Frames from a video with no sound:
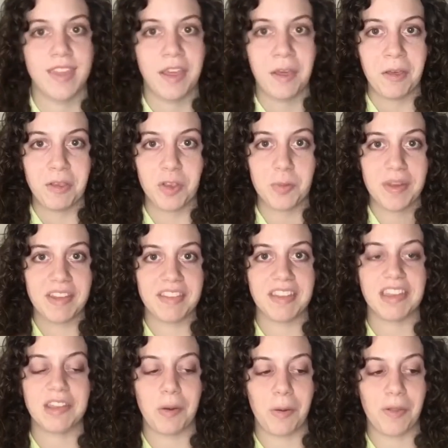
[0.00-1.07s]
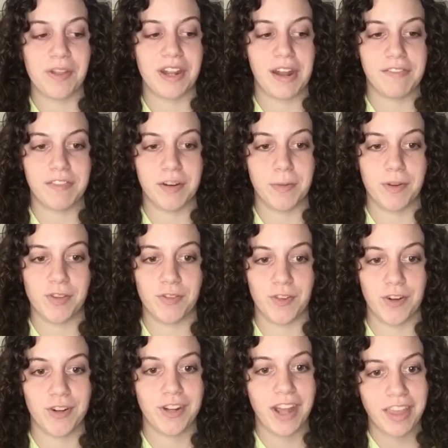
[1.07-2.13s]
So basically all that effort was
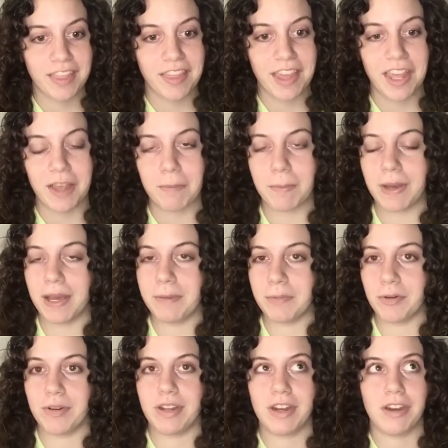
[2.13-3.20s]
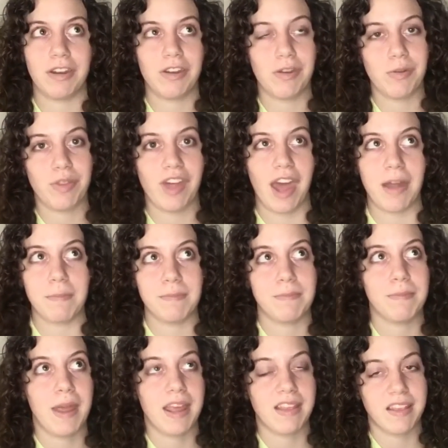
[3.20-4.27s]
for nothing, but I'm going to do that
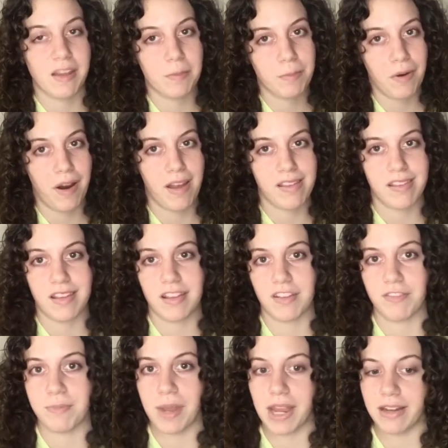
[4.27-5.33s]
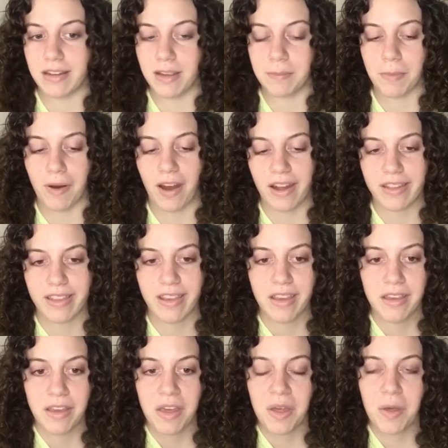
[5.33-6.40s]
basic process of painting pots
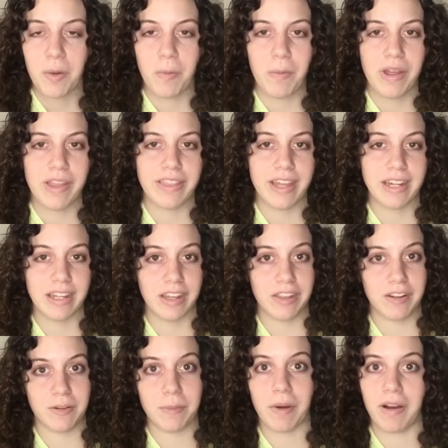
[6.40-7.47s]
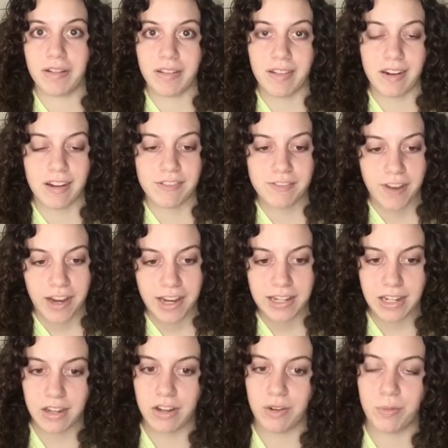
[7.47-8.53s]
with any other pots that I find
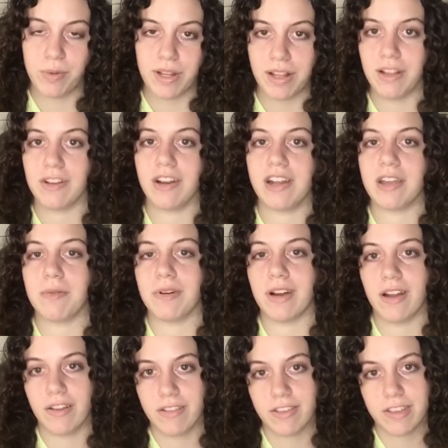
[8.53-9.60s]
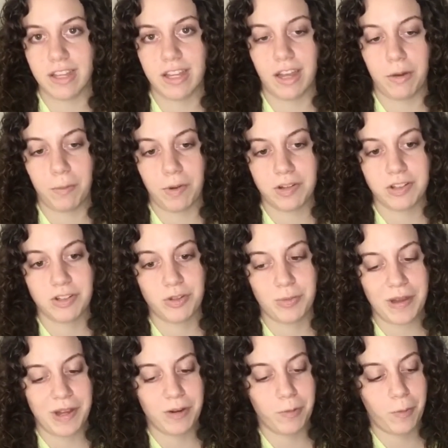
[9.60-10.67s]
at Goodwill or anywhere else that I want to
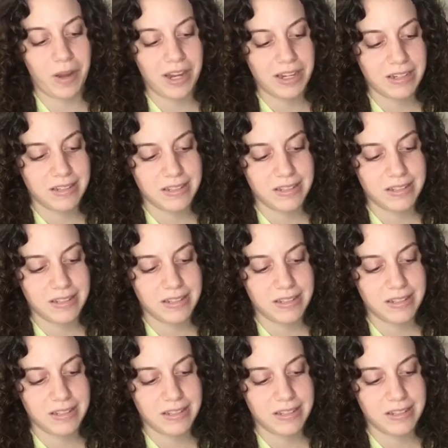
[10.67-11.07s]
paint white.